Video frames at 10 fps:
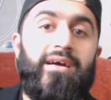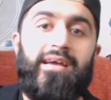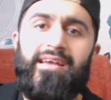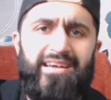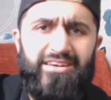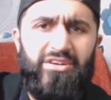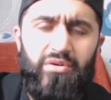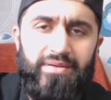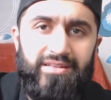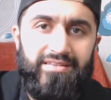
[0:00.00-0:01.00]
It could
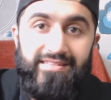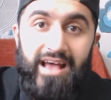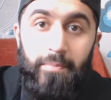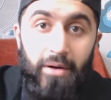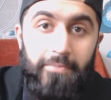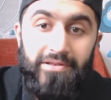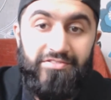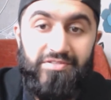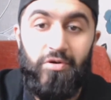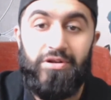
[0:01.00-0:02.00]
all be just how
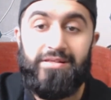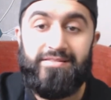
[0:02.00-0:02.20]
popular someone